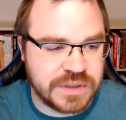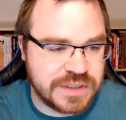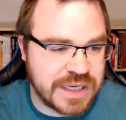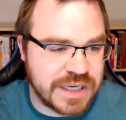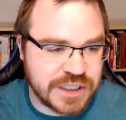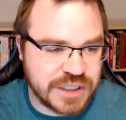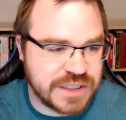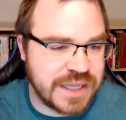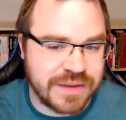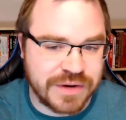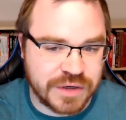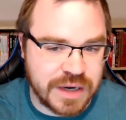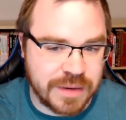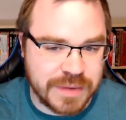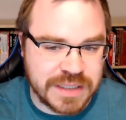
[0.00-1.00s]
sessions that
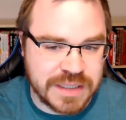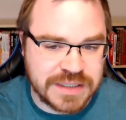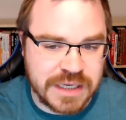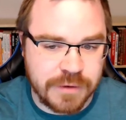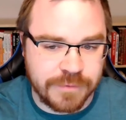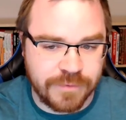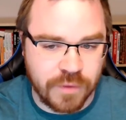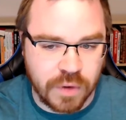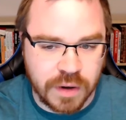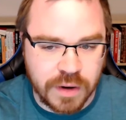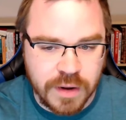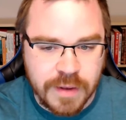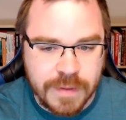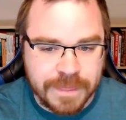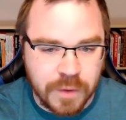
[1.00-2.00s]
they're coming to see you
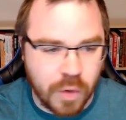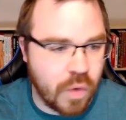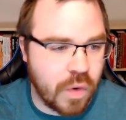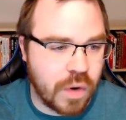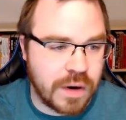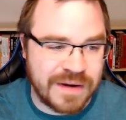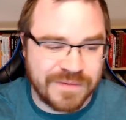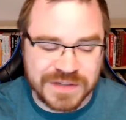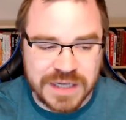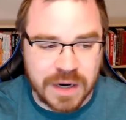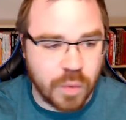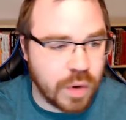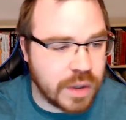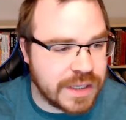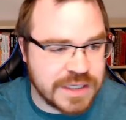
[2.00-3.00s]
for, or if it's
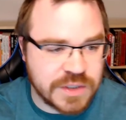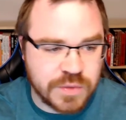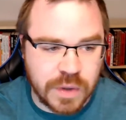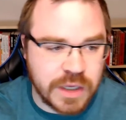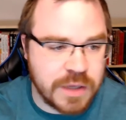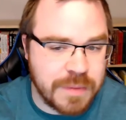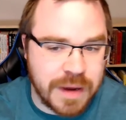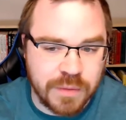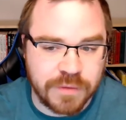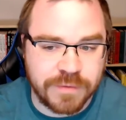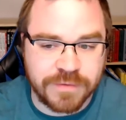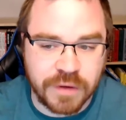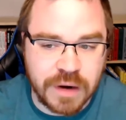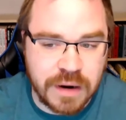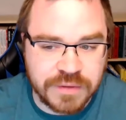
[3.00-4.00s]
not working as well, you might
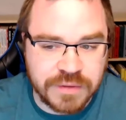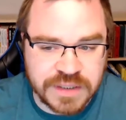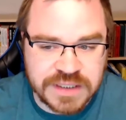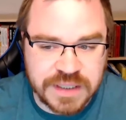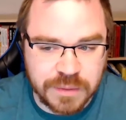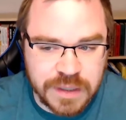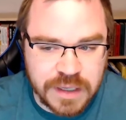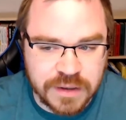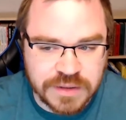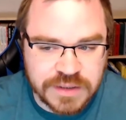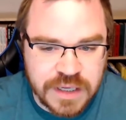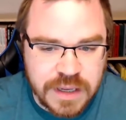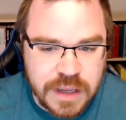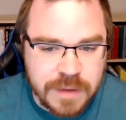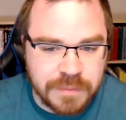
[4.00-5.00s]
refer out to someone
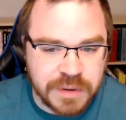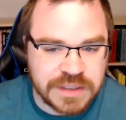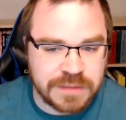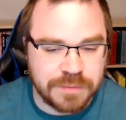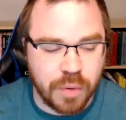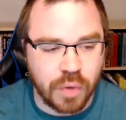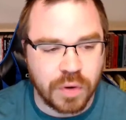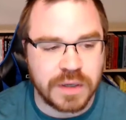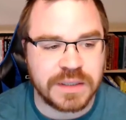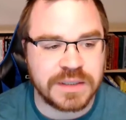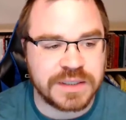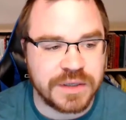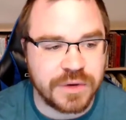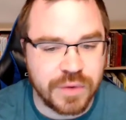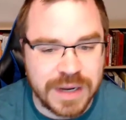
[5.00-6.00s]
else. But it's
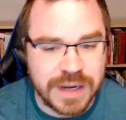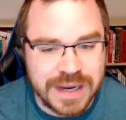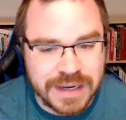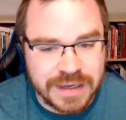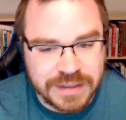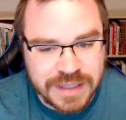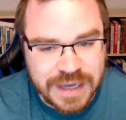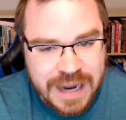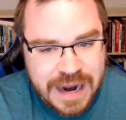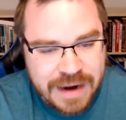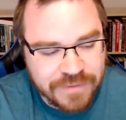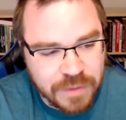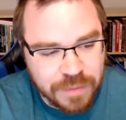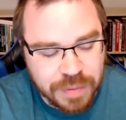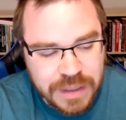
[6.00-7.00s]
important to
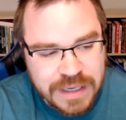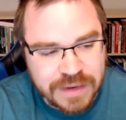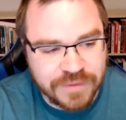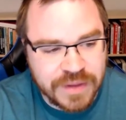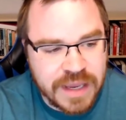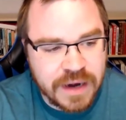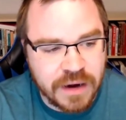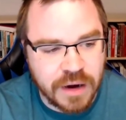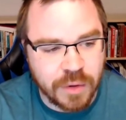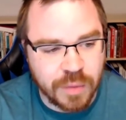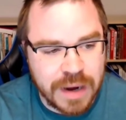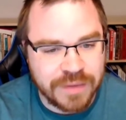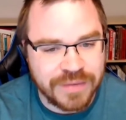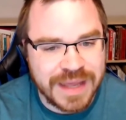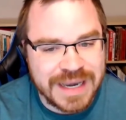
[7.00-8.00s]
have the plan of care
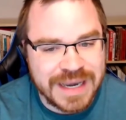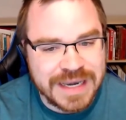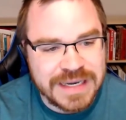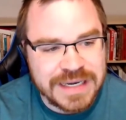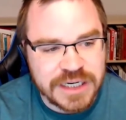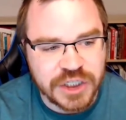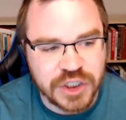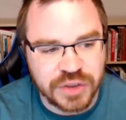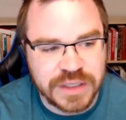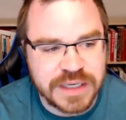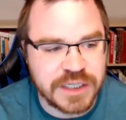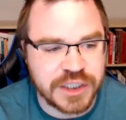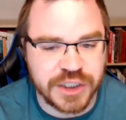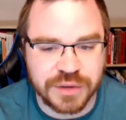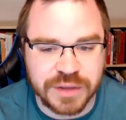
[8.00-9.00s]
around that initial
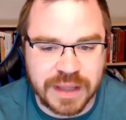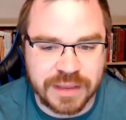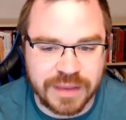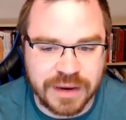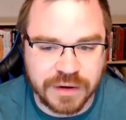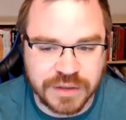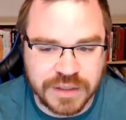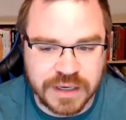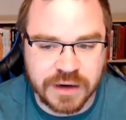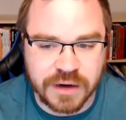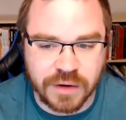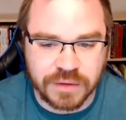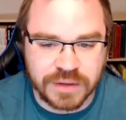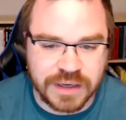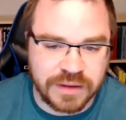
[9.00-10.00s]
issue that they are
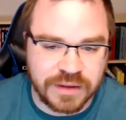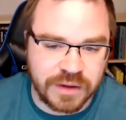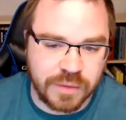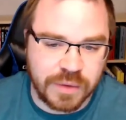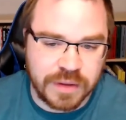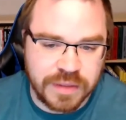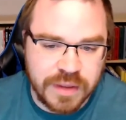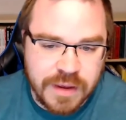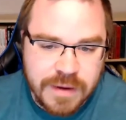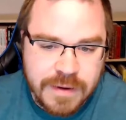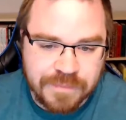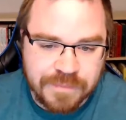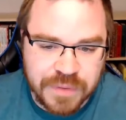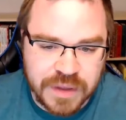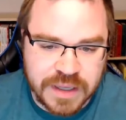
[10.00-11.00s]
dealing with,
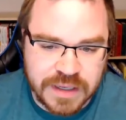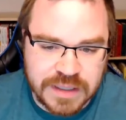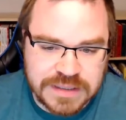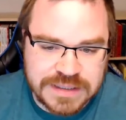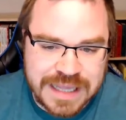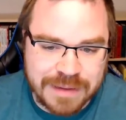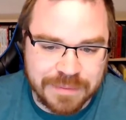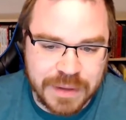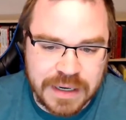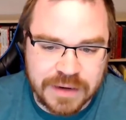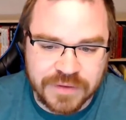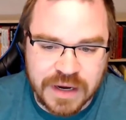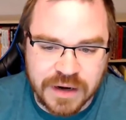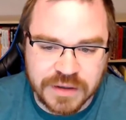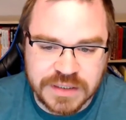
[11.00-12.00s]
because that plan
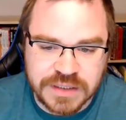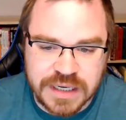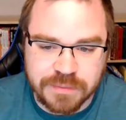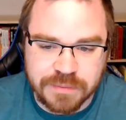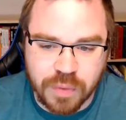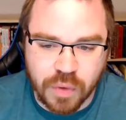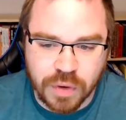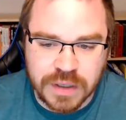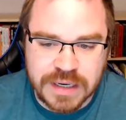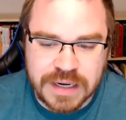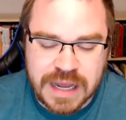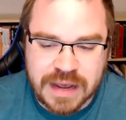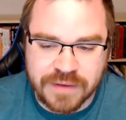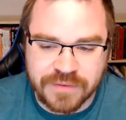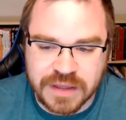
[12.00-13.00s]
of care is important
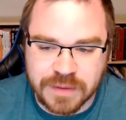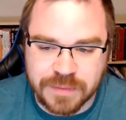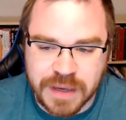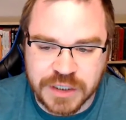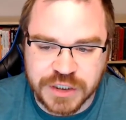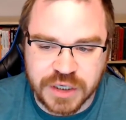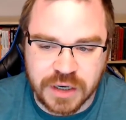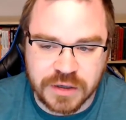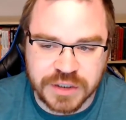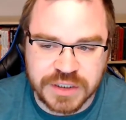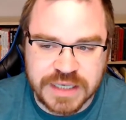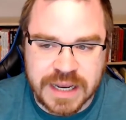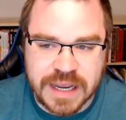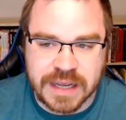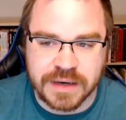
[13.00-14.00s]
in having the patient
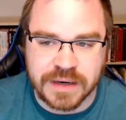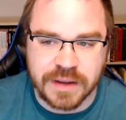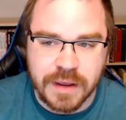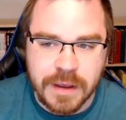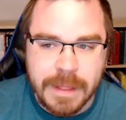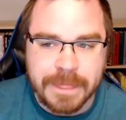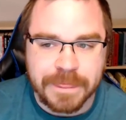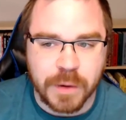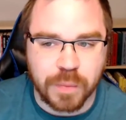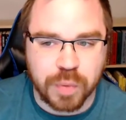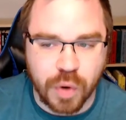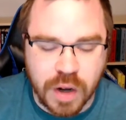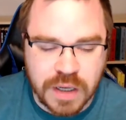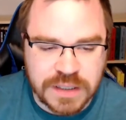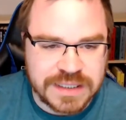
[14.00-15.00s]
understand the
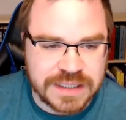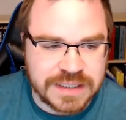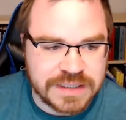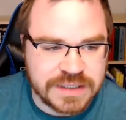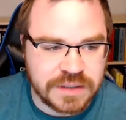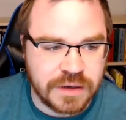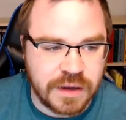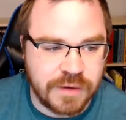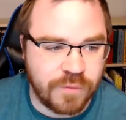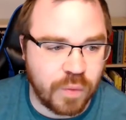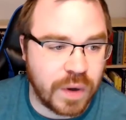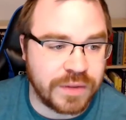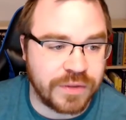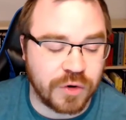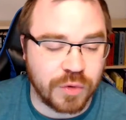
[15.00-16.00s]
process of
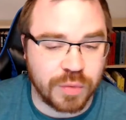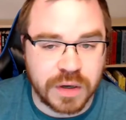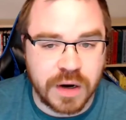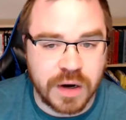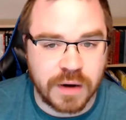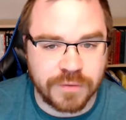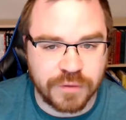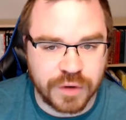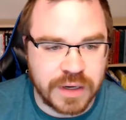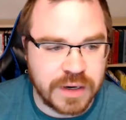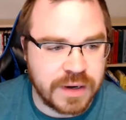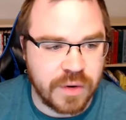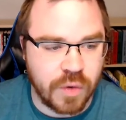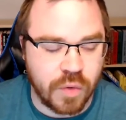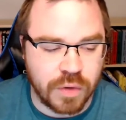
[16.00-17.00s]
what their
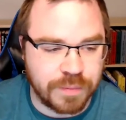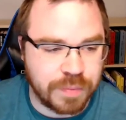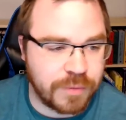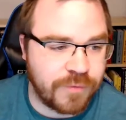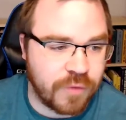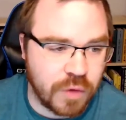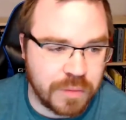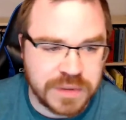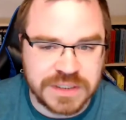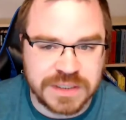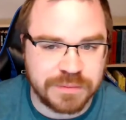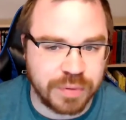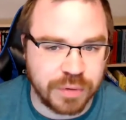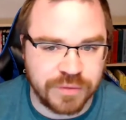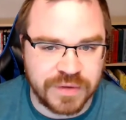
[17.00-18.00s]
recovery or performance
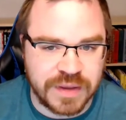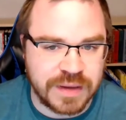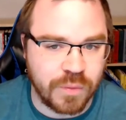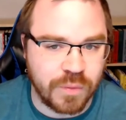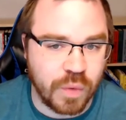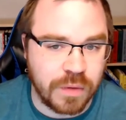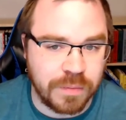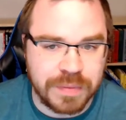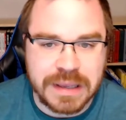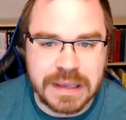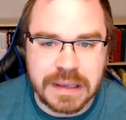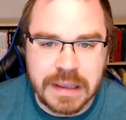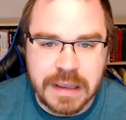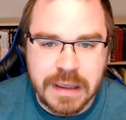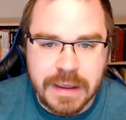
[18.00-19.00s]
improving will
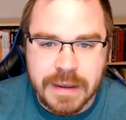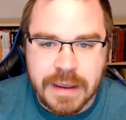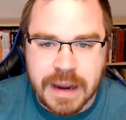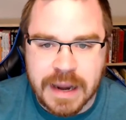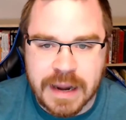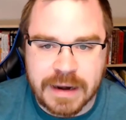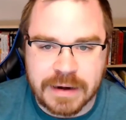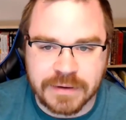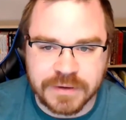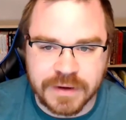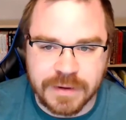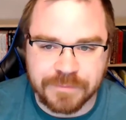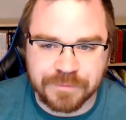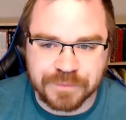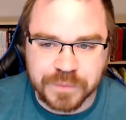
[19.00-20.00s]
be.
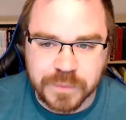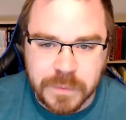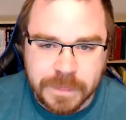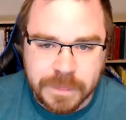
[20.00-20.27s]
And